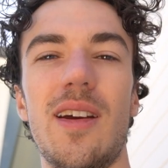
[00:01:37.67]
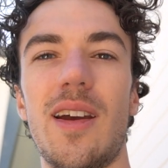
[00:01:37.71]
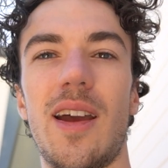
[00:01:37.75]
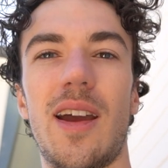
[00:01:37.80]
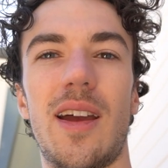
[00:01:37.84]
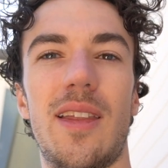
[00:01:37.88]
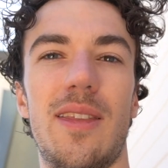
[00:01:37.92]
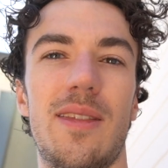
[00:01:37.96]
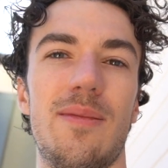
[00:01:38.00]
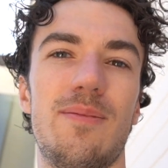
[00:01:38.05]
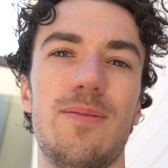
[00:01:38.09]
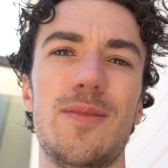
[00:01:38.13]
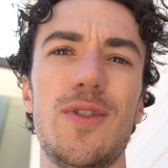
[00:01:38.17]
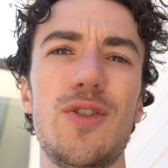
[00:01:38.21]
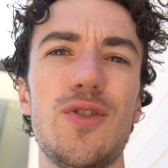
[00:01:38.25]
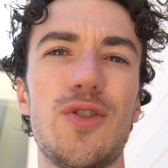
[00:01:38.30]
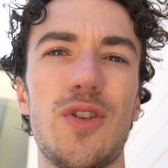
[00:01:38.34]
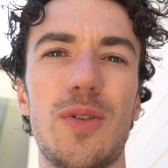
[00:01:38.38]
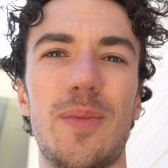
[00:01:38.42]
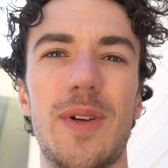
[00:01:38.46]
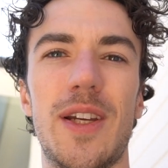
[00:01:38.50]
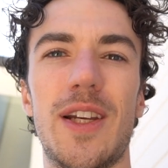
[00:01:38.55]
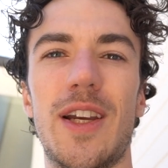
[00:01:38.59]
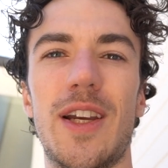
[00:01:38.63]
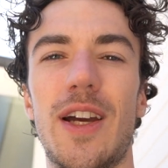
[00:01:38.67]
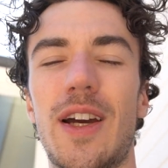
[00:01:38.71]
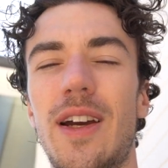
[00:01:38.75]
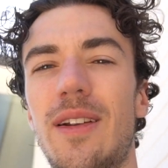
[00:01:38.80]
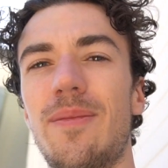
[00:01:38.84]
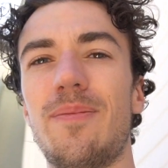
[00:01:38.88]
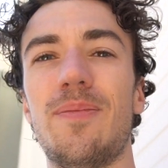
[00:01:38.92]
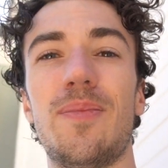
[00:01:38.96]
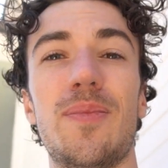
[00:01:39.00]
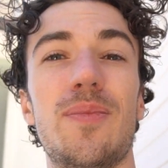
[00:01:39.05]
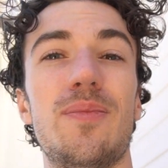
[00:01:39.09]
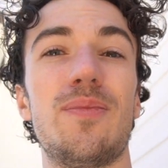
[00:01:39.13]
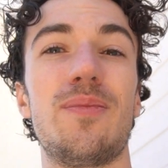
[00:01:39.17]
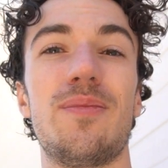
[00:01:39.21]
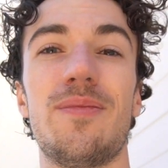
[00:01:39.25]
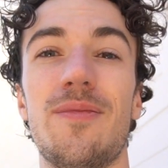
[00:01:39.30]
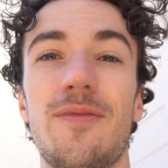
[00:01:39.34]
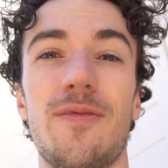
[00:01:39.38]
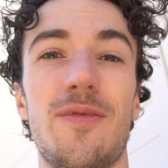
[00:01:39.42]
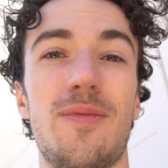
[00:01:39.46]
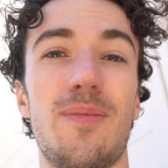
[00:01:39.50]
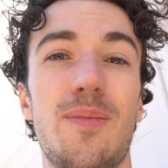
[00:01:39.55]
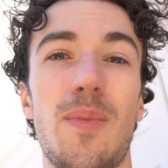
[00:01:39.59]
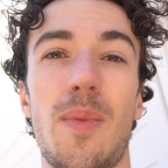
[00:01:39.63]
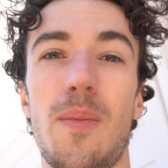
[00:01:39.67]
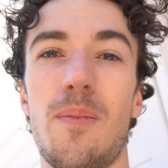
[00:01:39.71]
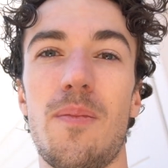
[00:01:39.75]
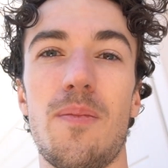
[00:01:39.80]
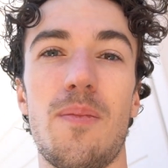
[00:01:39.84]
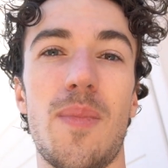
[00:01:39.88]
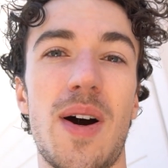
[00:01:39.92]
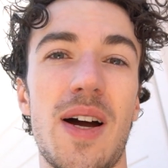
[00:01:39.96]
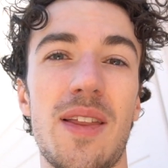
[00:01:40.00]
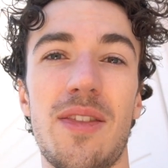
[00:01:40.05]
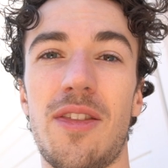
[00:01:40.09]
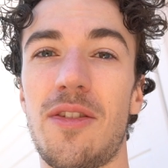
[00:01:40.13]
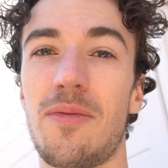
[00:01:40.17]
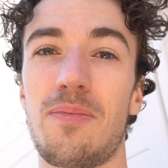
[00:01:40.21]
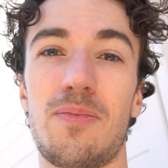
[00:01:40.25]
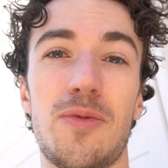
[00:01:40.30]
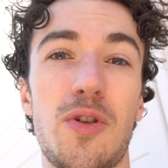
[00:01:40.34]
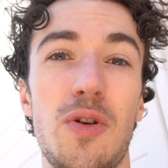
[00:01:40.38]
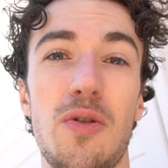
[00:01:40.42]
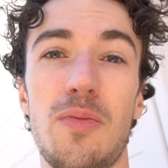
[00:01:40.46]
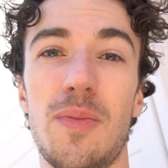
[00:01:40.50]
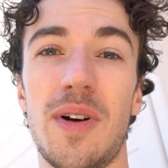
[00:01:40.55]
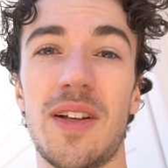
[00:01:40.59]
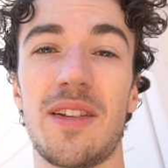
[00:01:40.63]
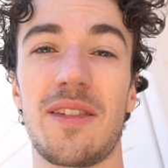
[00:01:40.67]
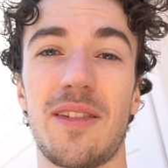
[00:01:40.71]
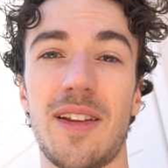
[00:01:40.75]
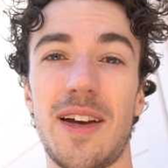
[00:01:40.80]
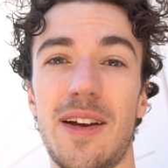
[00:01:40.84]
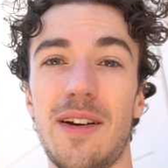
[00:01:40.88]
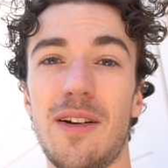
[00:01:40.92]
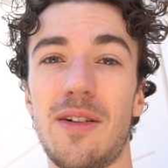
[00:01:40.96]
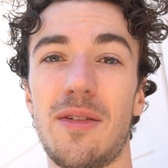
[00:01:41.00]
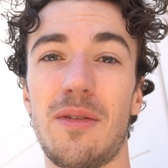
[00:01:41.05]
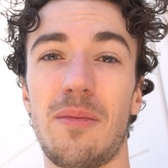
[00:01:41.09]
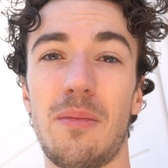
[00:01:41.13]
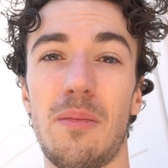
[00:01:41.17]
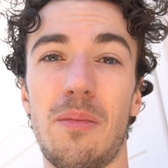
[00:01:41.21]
and you should be good. 2 months later,